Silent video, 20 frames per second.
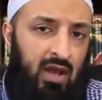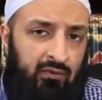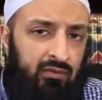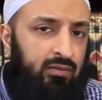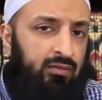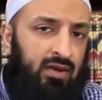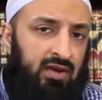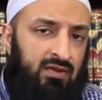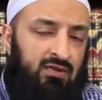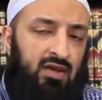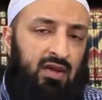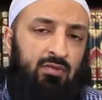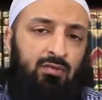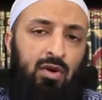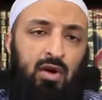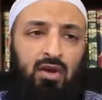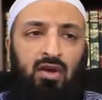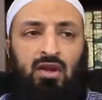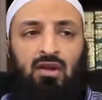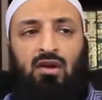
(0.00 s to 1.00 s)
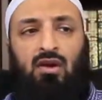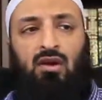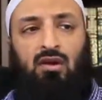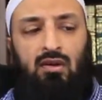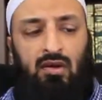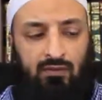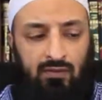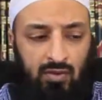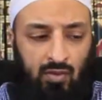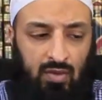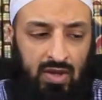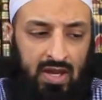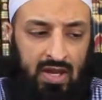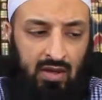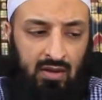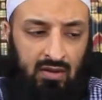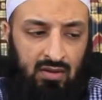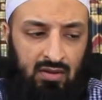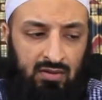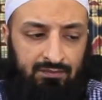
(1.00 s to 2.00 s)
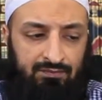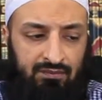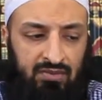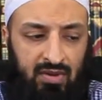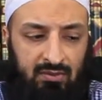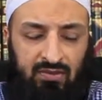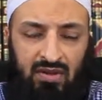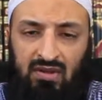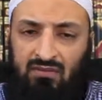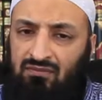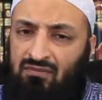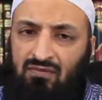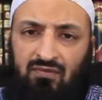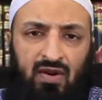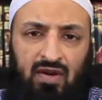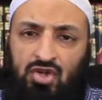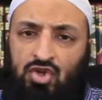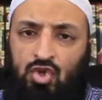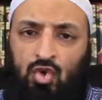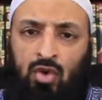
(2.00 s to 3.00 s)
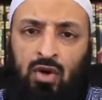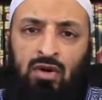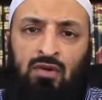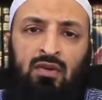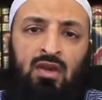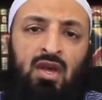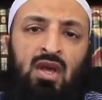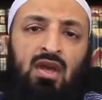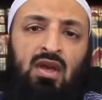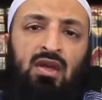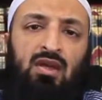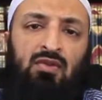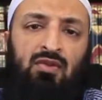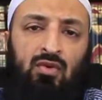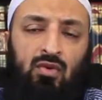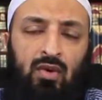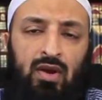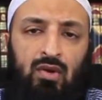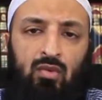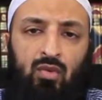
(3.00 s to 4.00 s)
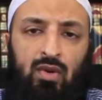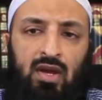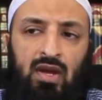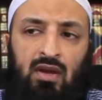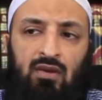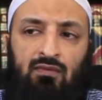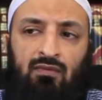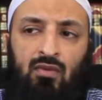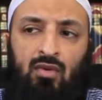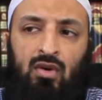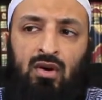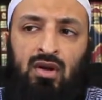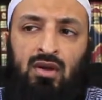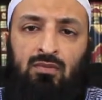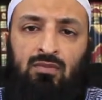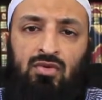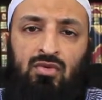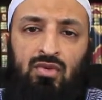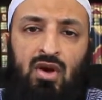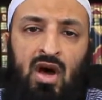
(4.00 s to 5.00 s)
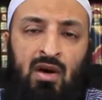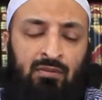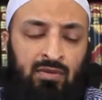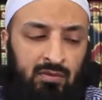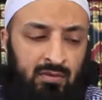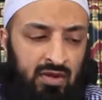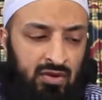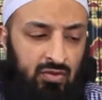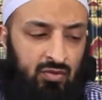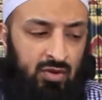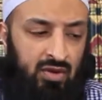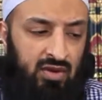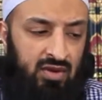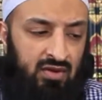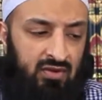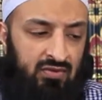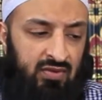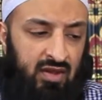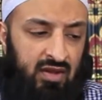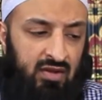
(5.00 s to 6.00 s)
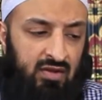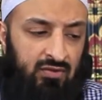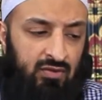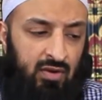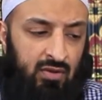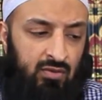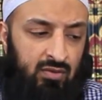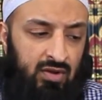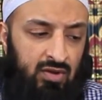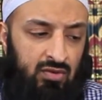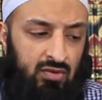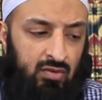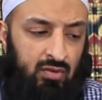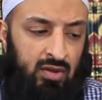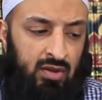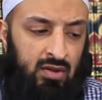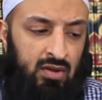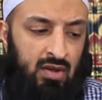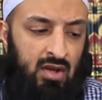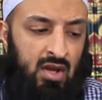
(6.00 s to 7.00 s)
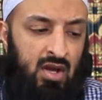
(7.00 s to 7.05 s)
everybody take part in if you can. Something very short. It's a great way for him to complement what it is that he's already doing.